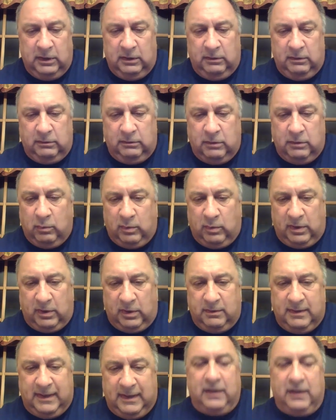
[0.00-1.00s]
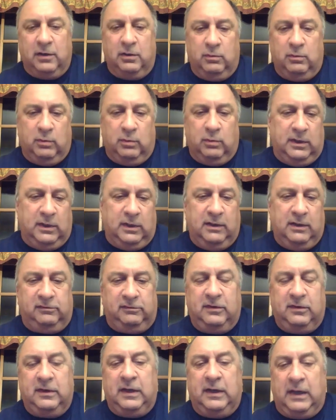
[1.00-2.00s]
nowhere near what it
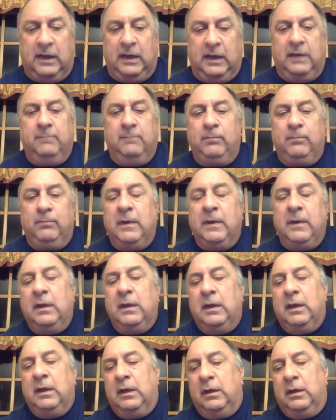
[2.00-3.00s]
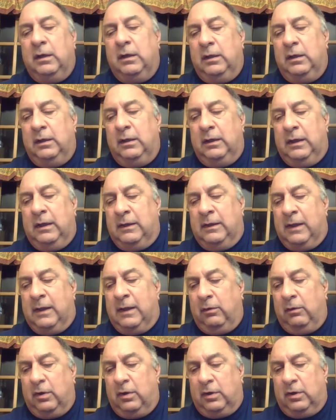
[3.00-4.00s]
is today. And then
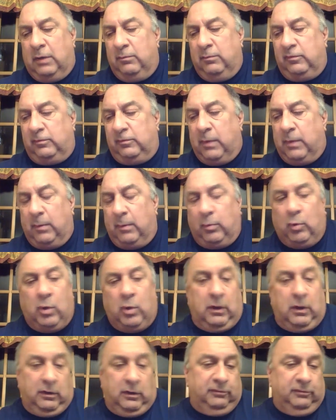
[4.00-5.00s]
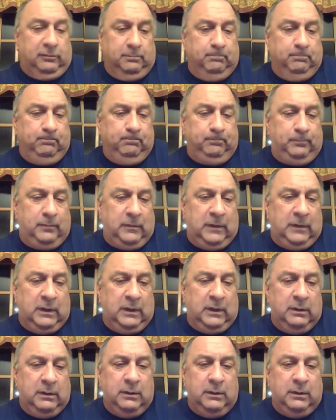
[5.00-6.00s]
along comes Bubba Wallace,
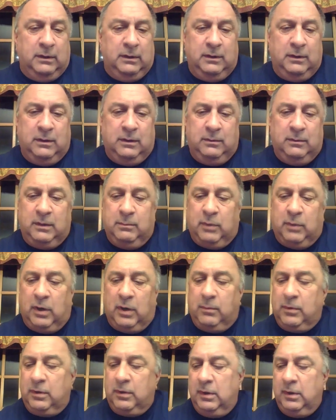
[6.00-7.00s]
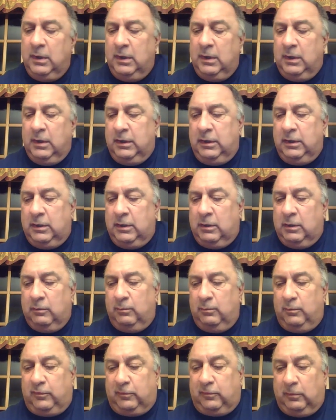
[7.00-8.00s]
and Bubba,
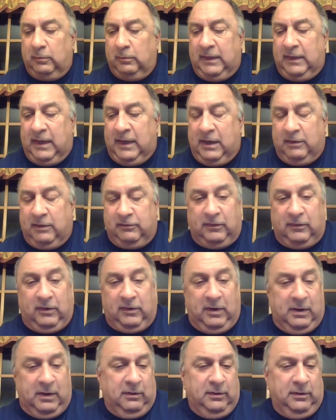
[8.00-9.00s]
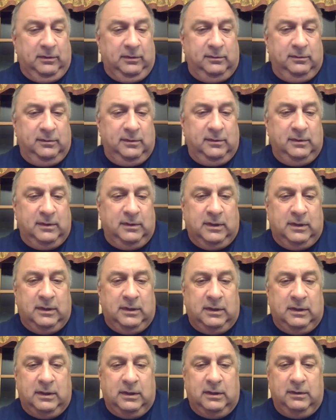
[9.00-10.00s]
certainly has the talent.
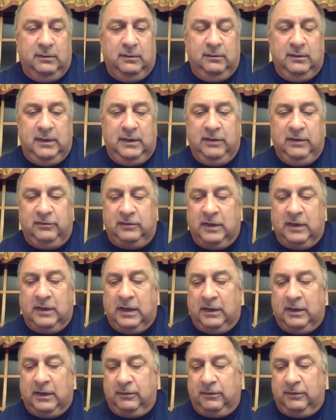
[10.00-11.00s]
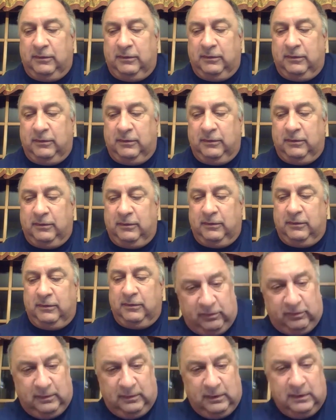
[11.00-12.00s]
He's got the
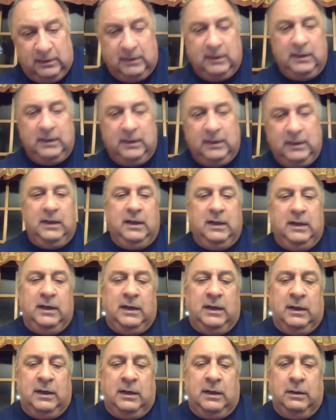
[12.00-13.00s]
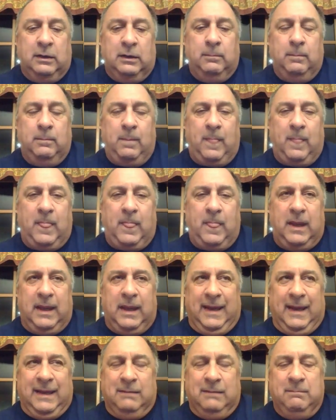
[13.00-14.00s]
motivation.
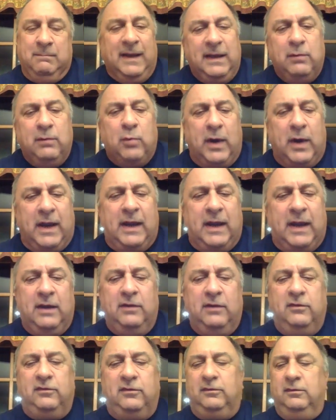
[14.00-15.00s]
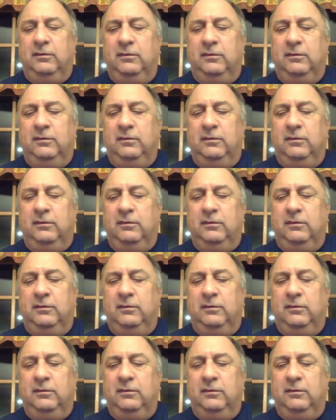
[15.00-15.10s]
In many ways,